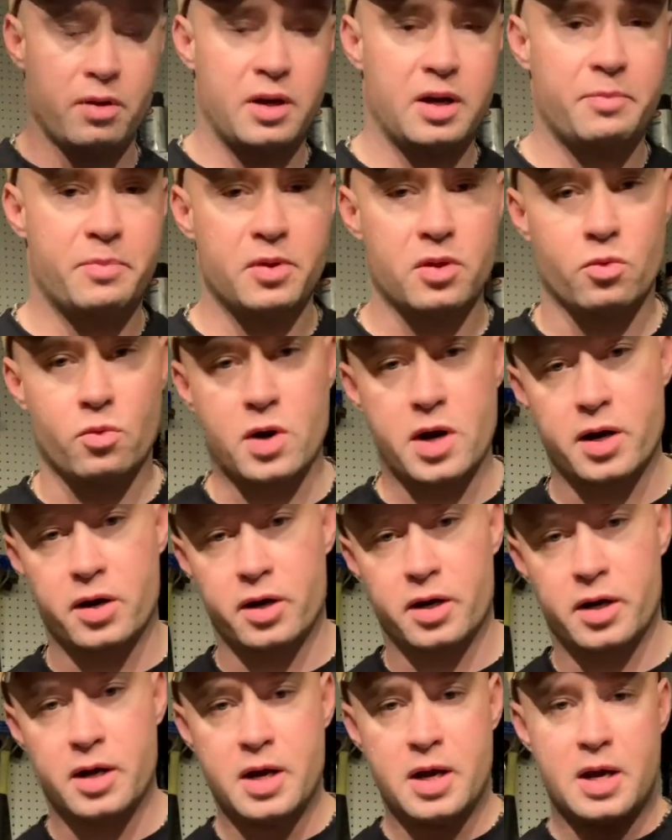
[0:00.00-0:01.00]
up in the
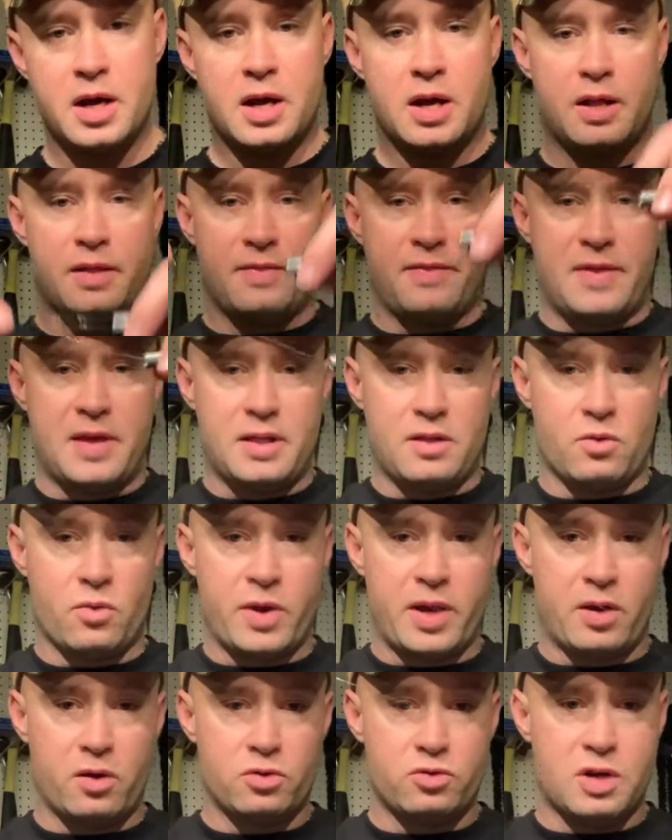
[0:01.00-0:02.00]
water, then the
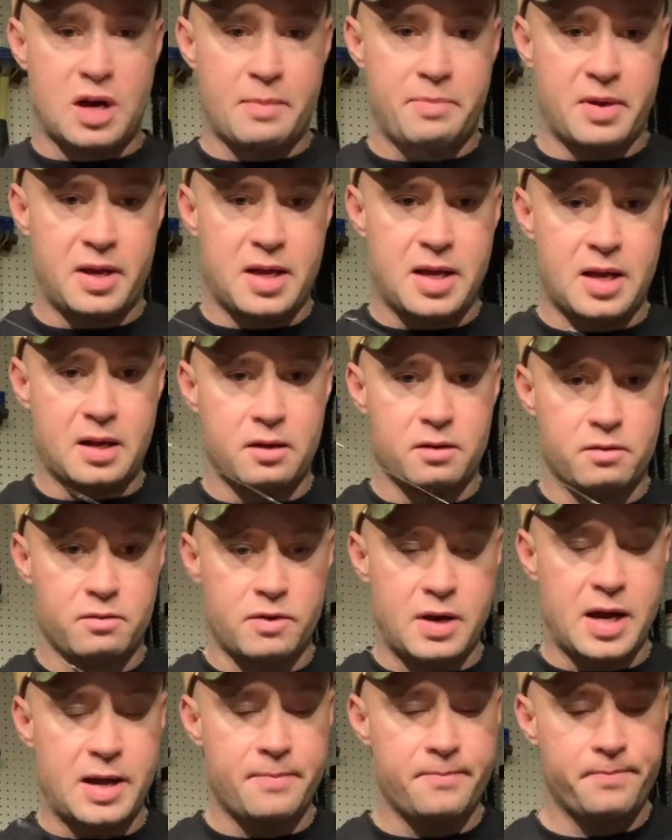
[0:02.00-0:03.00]
weight will drop again,
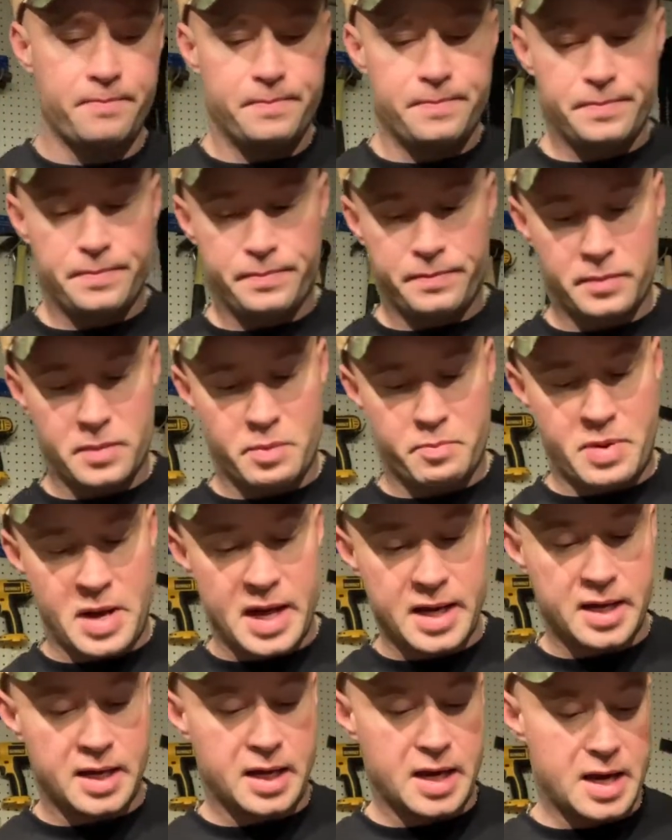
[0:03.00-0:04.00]
right?
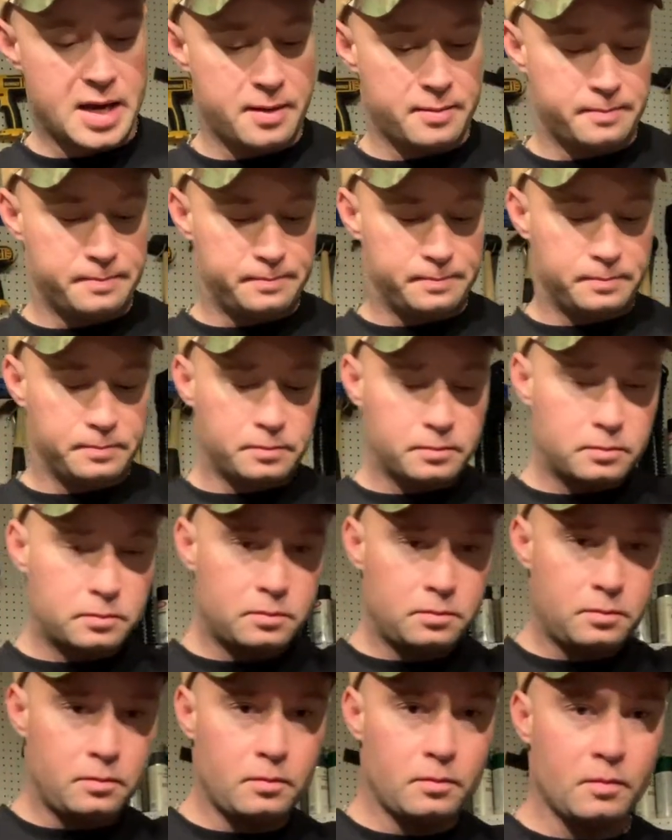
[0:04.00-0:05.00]
Pegging it
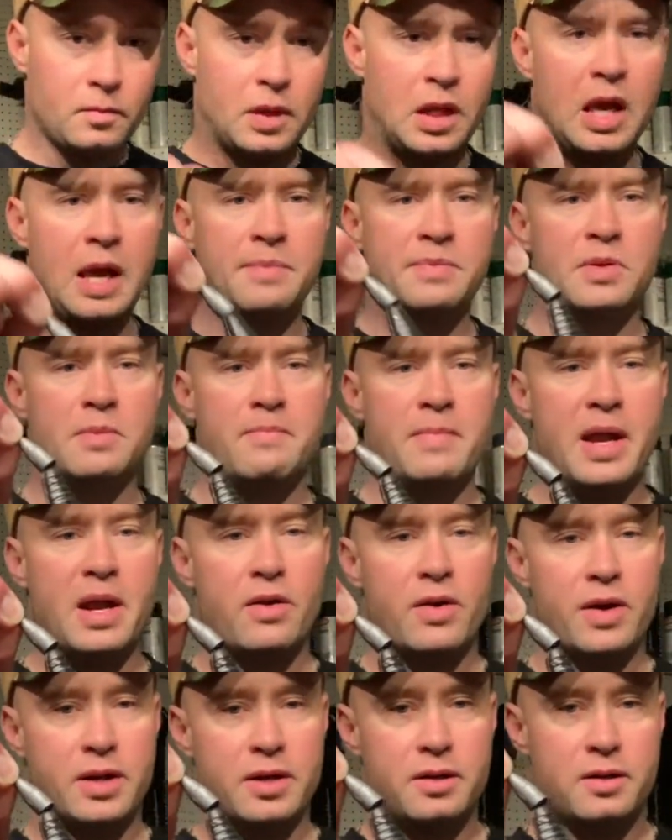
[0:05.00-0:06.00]
keeps them
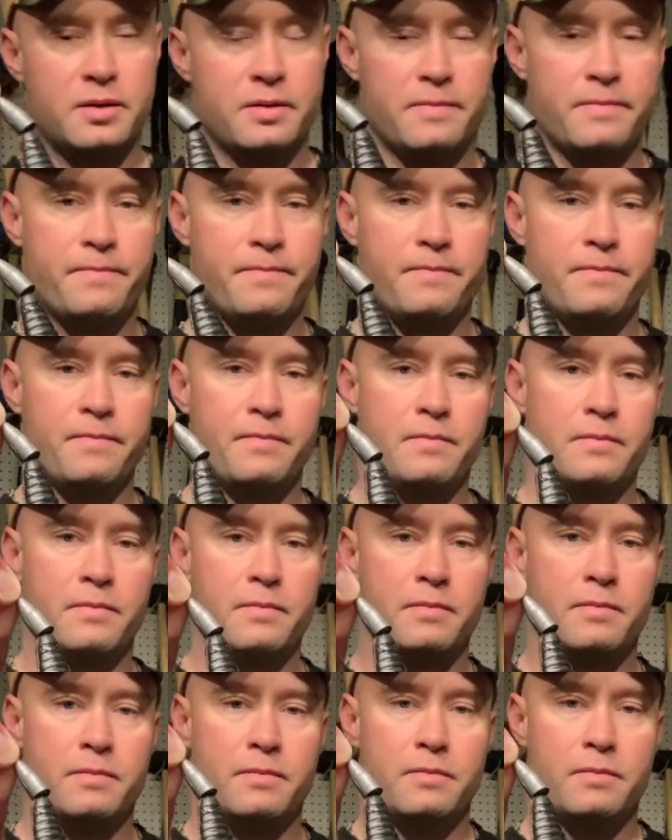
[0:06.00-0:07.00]
married.
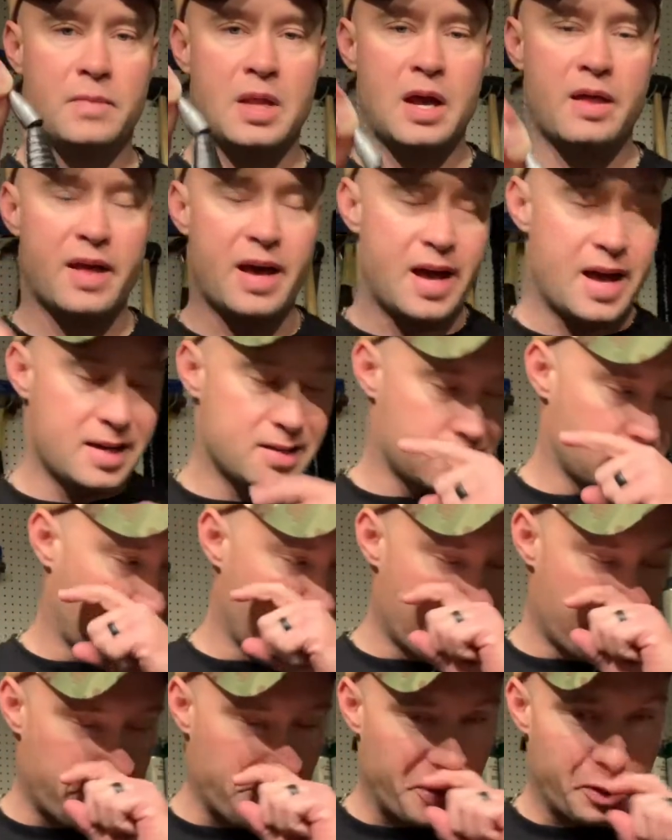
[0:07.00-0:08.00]
Now that has a
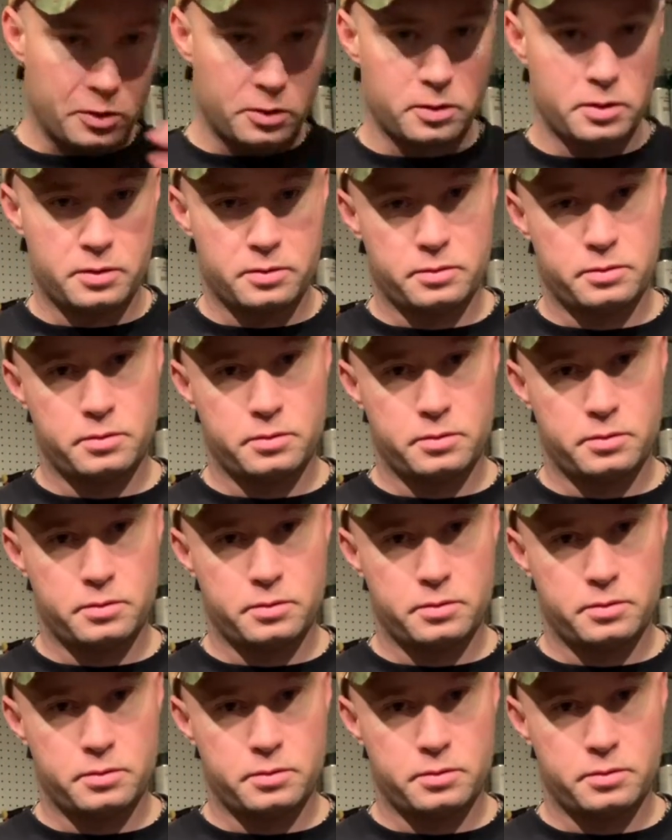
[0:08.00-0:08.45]
couple